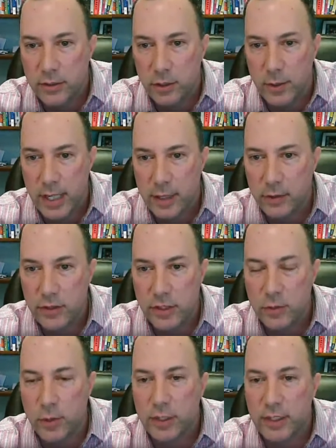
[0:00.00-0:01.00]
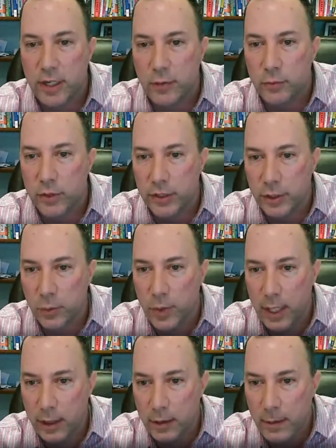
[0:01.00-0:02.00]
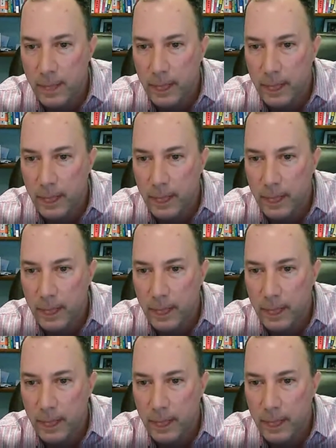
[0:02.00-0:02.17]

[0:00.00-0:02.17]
So English has worked out really well.